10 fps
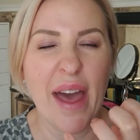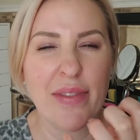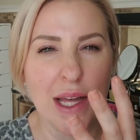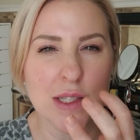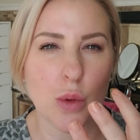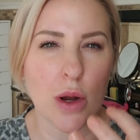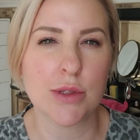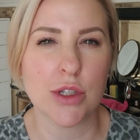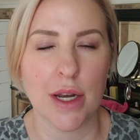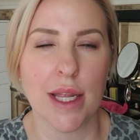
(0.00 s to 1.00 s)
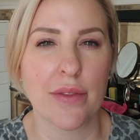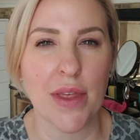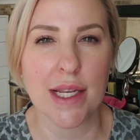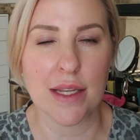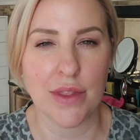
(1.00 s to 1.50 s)
And that's where I'm starting to get
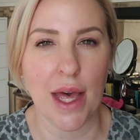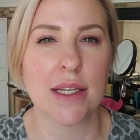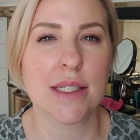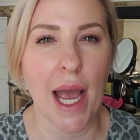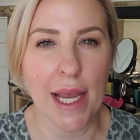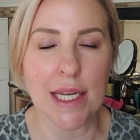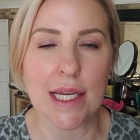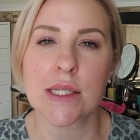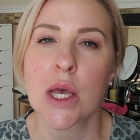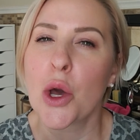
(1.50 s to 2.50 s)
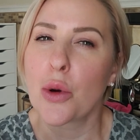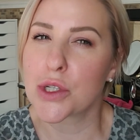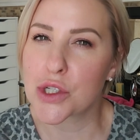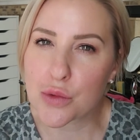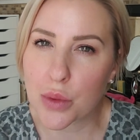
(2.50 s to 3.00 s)
that, that tightness
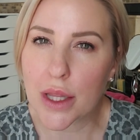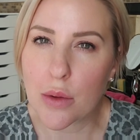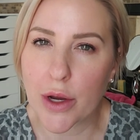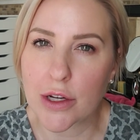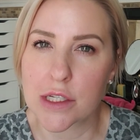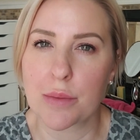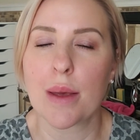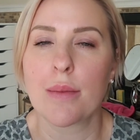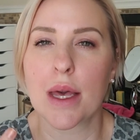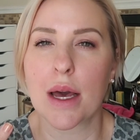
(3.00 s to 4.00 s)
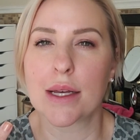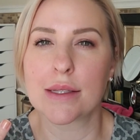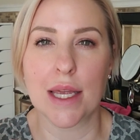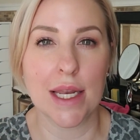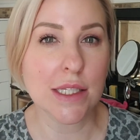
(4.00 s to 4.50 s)
which is really weird to me
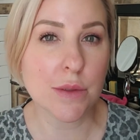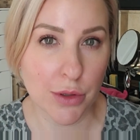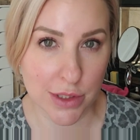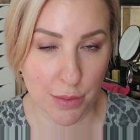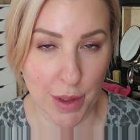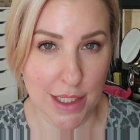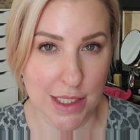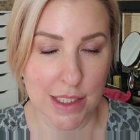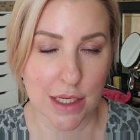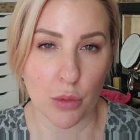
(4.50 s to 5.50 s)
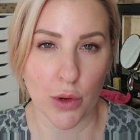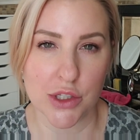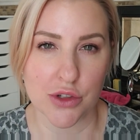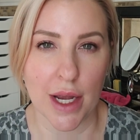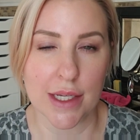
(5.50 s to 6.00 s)
because it is supposed to be a tinted
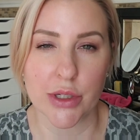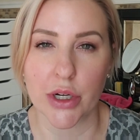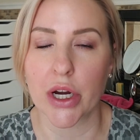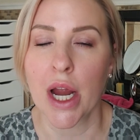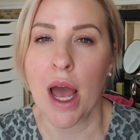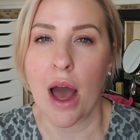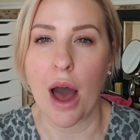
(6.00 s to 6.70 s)
moisturizer.